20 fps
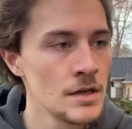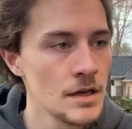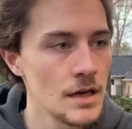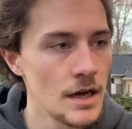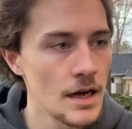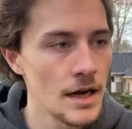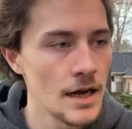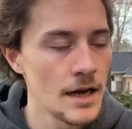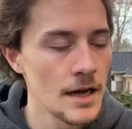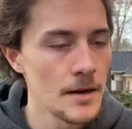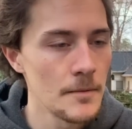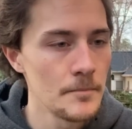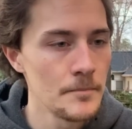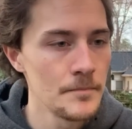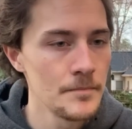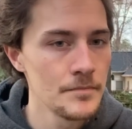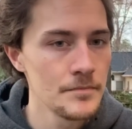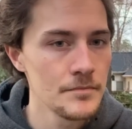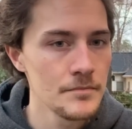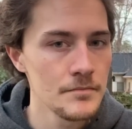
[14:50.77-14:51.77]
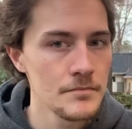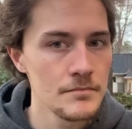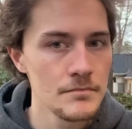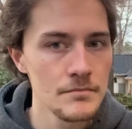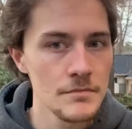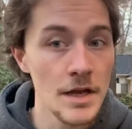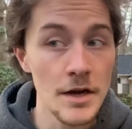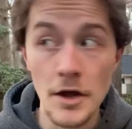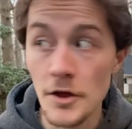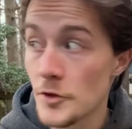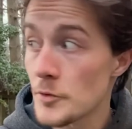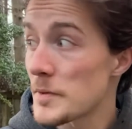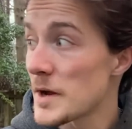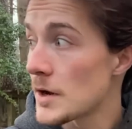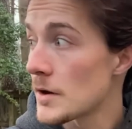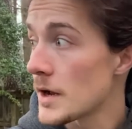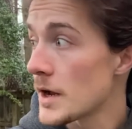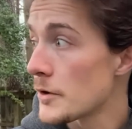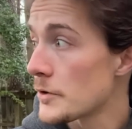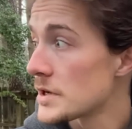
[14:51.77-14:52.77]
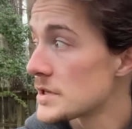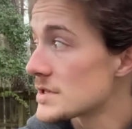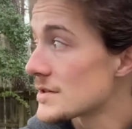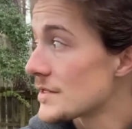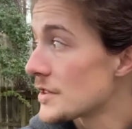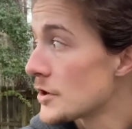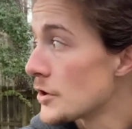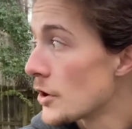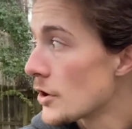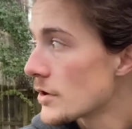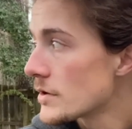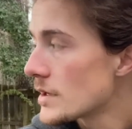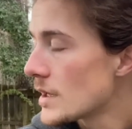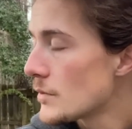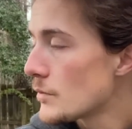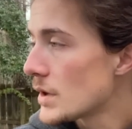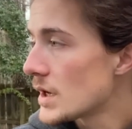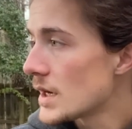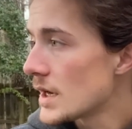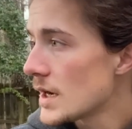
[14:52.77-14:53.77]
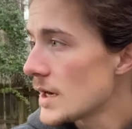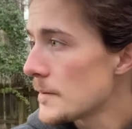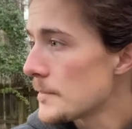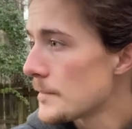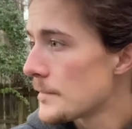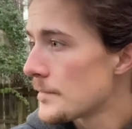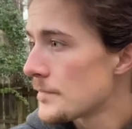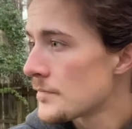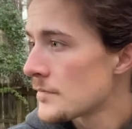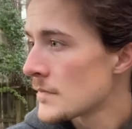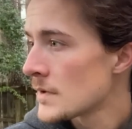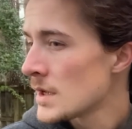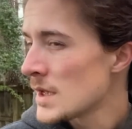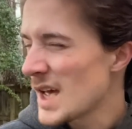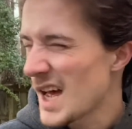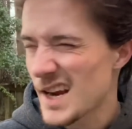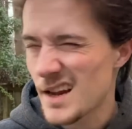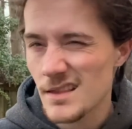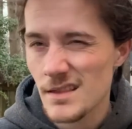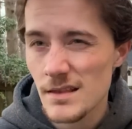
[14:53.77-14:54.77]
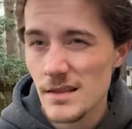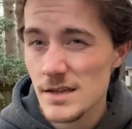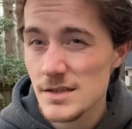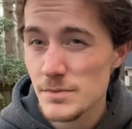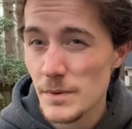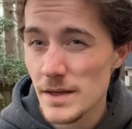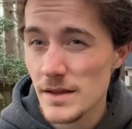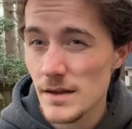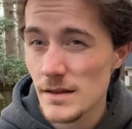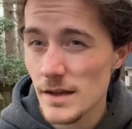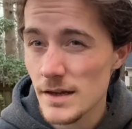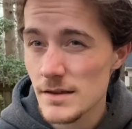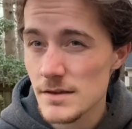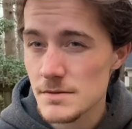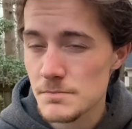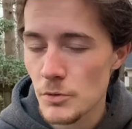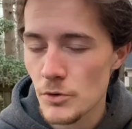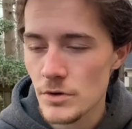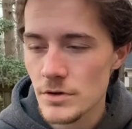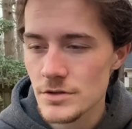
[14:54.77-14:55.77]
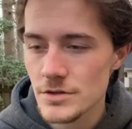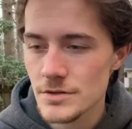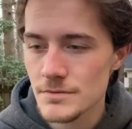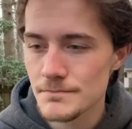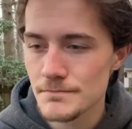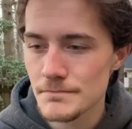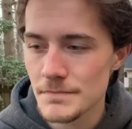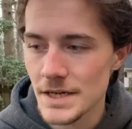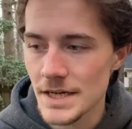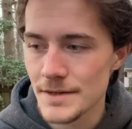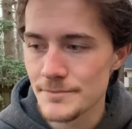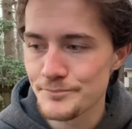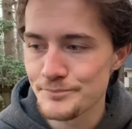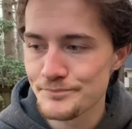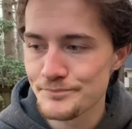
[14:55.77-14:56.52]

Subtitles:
other areas of the yard and whatnot. And I think that's why they like this porch, but